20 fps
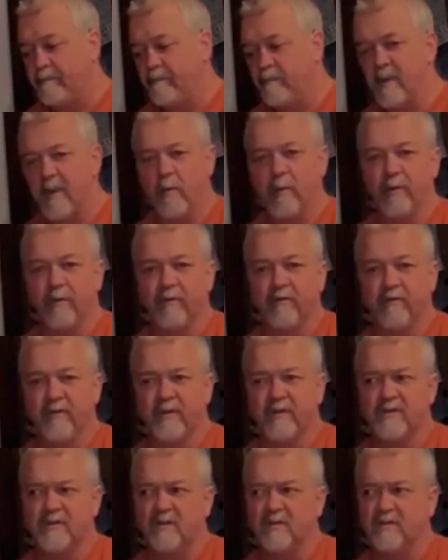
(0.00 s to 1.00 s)
May want to
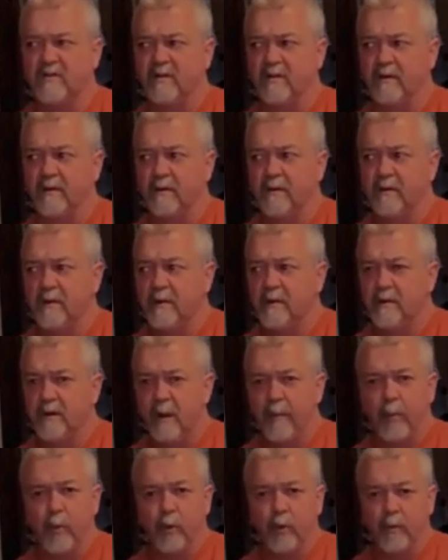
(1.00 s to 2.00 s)
invest into
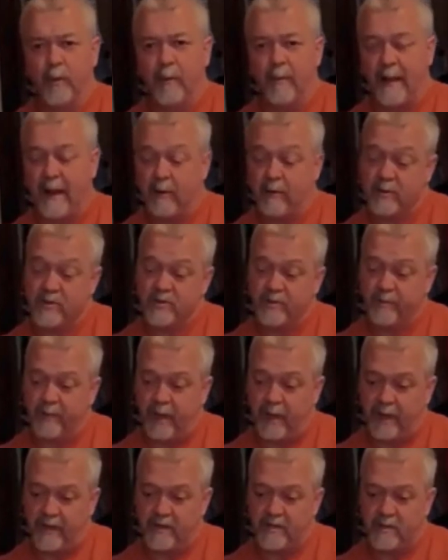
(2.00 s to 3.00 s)
a portable power
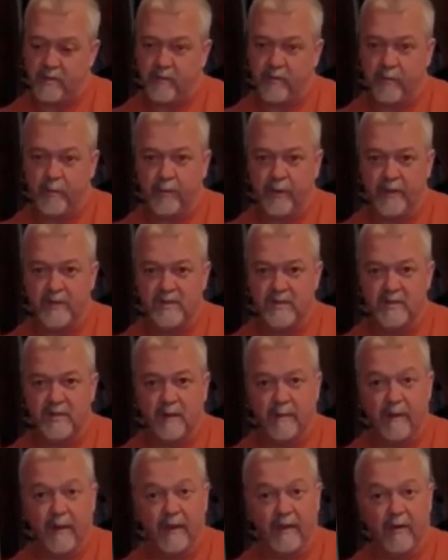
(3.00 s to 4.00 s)
supply, so for places
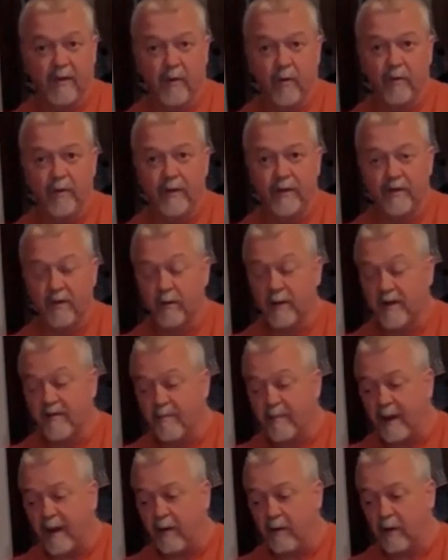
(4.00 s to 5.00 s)
I might go that don't
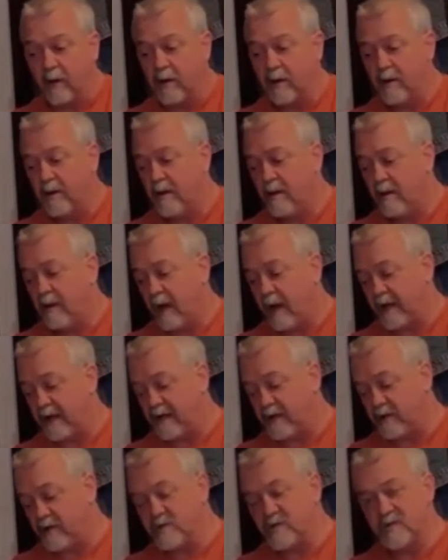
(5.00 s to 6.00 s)
have power, I
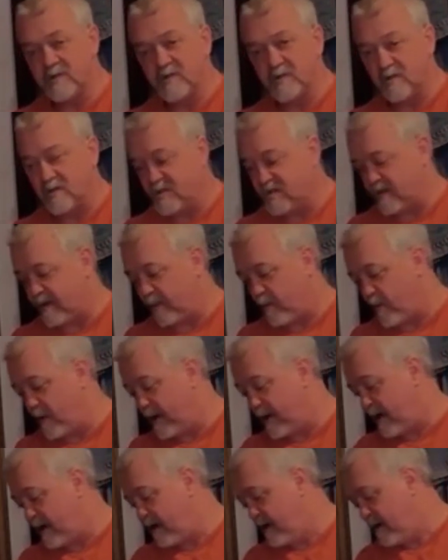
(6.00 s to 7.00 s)
can use this in the same
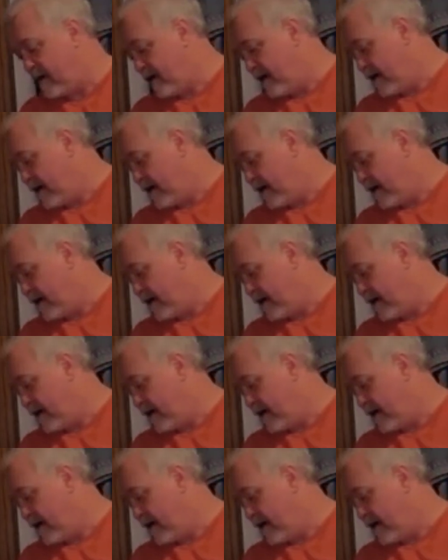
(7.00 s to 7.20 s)
way.